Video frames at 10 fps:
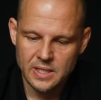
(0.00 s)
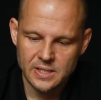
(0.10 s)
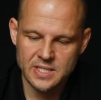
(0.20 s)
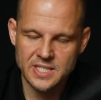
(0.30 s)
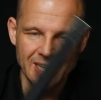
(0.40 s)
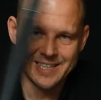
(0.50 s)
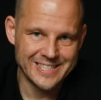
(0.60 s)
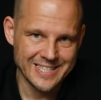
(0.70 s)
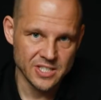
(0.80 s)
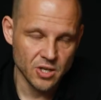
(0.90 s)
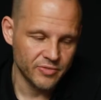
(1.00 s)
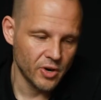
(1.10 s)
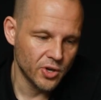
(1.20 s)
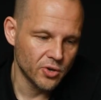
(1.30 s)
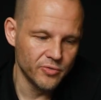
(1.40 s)
The size is not
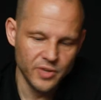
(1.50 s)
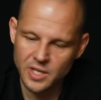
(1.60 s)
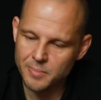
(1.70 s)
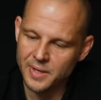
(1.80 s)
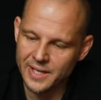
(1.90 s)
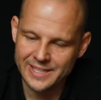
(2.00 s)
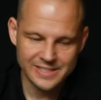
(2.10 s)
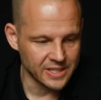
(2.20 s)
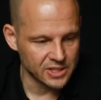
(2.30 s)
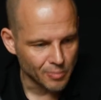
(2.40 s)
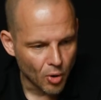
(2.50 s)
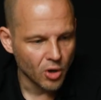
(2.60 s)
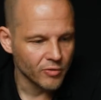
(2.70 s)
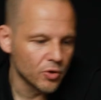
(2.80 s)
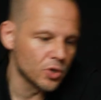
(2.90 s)
very convenient, but I guess there are
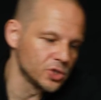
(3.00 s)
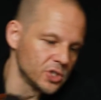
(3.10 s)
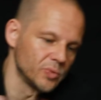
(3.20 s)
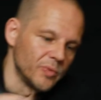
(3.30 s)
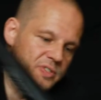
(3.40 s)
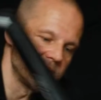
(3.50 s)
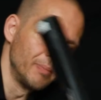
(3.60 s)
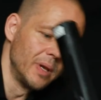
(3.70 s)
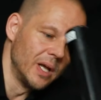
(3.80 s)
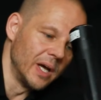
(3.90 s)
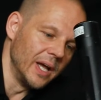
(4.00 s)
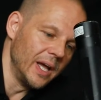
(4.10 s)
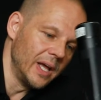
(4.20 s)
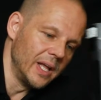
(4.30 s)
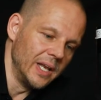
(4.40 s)
smaller versions with similar
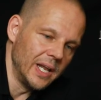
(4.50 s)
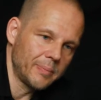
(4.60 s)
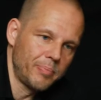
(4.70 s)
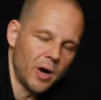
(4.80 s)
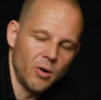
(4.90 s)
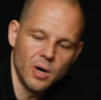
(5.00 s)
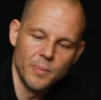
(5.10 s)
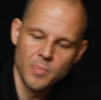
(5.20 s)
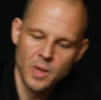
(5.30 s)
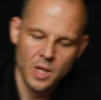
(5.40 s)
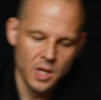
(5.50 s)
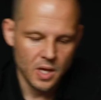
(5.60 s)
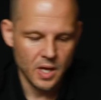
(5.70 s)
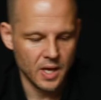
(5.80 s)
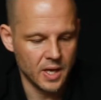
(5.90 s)
LED power,
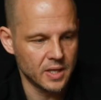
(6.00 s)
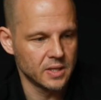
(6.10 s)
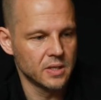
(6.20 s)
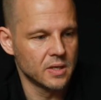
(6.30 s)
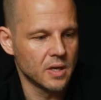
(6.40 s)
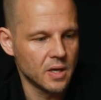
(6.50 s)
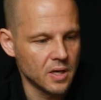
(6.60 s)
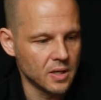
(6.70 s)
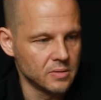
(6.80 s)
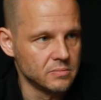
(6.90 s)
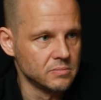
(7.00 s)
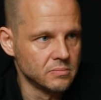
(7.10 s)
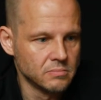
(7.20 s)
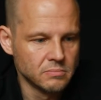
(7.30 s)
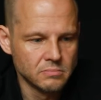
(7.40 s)
and
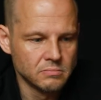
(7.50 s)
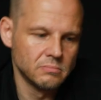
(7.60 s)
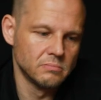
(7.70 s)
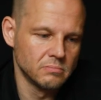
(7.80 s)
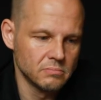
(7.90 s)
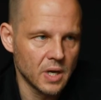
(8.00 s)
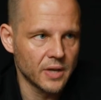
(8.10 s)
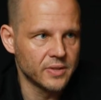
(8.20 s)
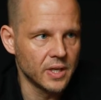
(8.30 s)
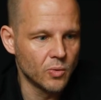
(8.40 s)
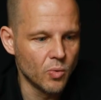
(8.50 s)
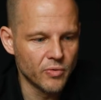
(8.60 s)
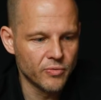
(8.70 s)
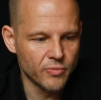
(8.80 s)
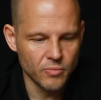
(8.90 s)
I think
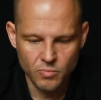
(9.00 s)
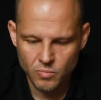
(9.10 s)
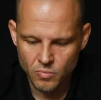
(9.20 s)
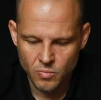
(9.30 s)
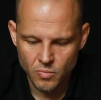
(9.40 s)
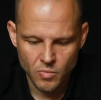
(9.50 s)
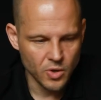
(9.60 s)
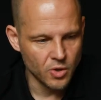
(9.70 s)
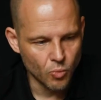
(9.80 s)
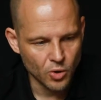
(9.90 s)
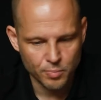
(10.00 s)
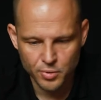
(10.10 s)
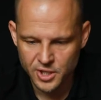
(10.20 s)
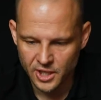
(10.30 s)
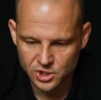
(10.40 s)
with water
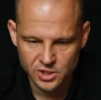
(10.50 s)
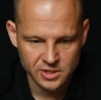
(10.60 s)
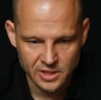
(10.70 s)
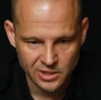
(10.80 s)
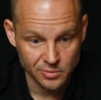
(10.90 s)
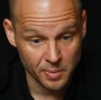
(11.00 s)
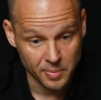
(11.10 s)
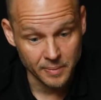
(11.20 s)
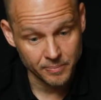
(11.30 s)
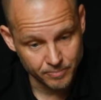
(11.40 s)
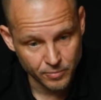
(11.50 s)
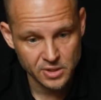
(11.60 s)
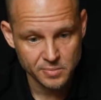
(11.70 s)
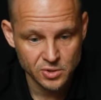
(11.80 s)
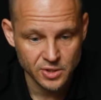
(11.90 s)
protection, etc. pp. Brings
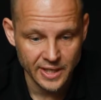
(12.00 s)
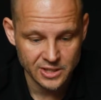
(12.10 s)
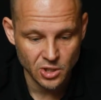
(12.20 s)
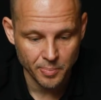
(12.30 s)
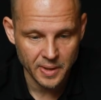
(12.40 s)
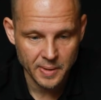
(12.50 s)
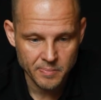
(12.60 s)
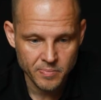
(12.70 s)
me to the next topic.